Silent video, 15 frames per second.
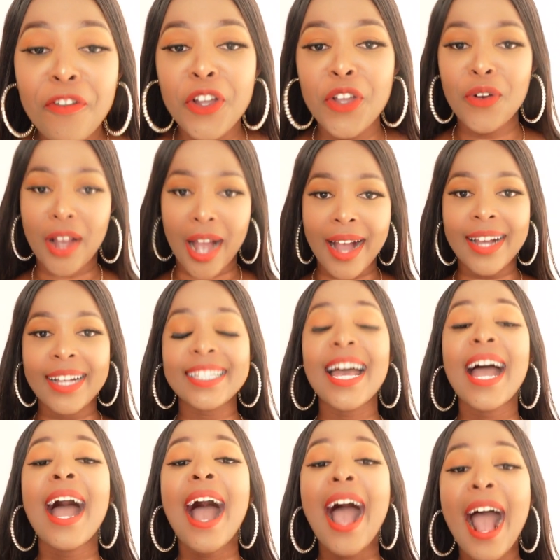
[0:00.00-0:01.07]
for you guys
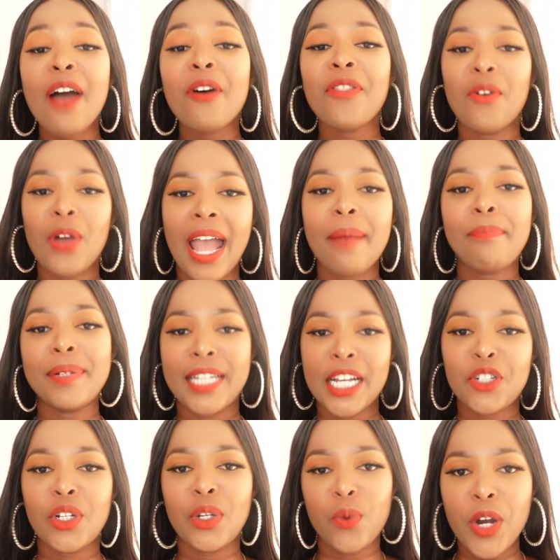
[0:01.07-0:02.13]
how the app is
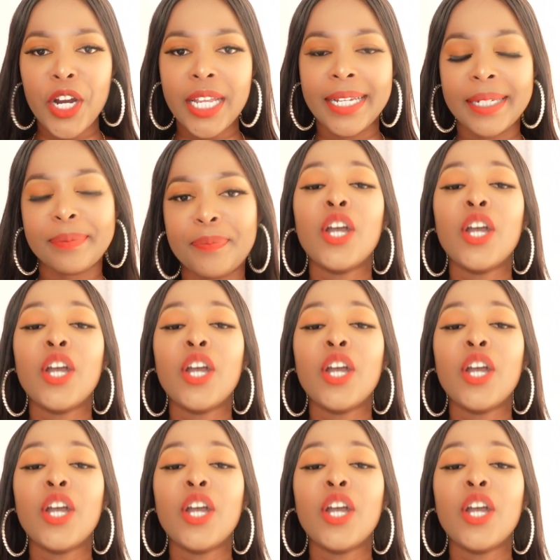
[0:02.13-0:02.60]
actually working.